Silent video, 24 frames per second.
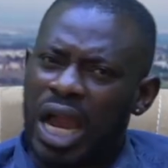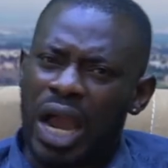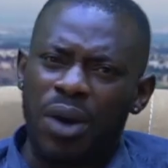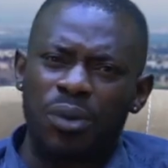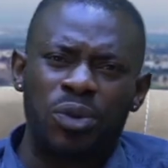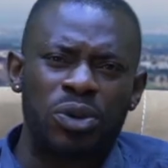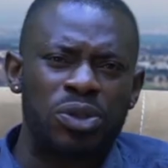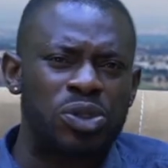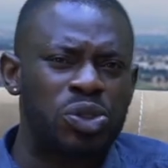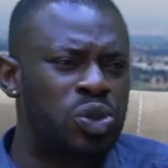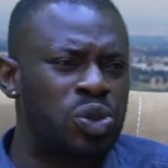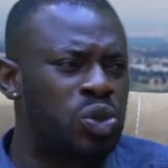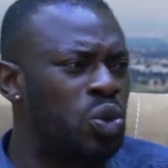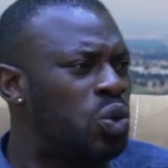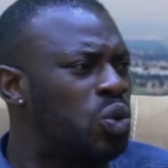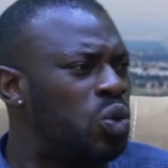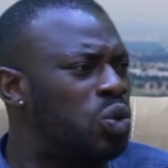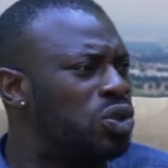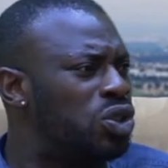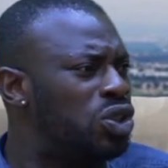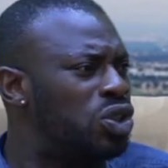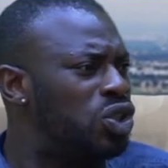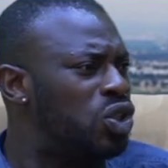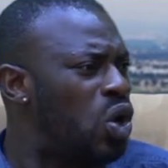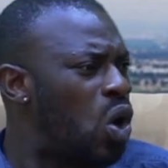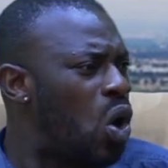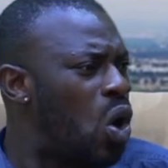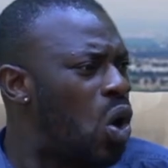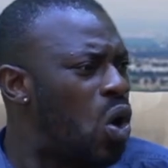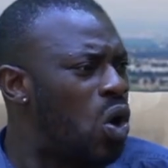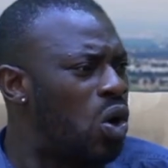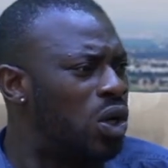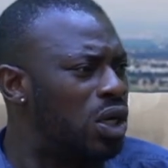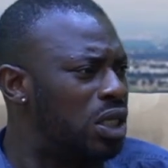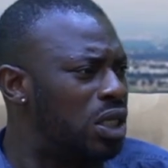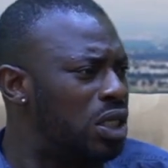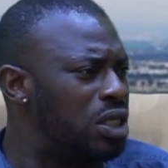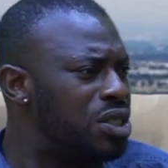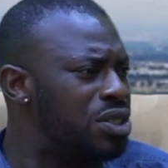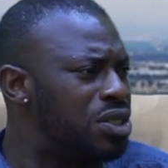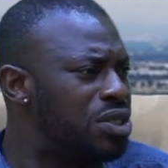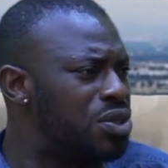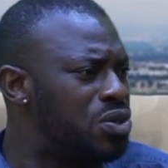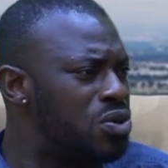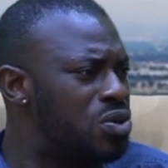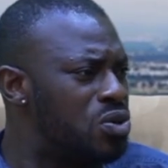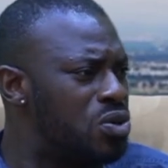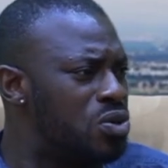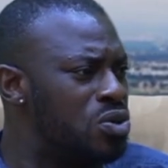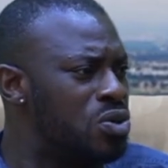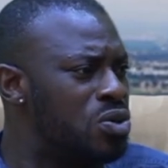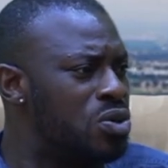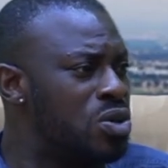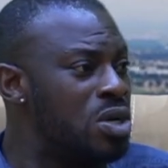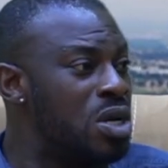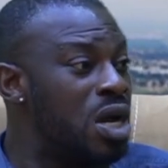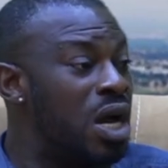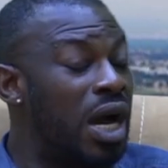I was so dull in school,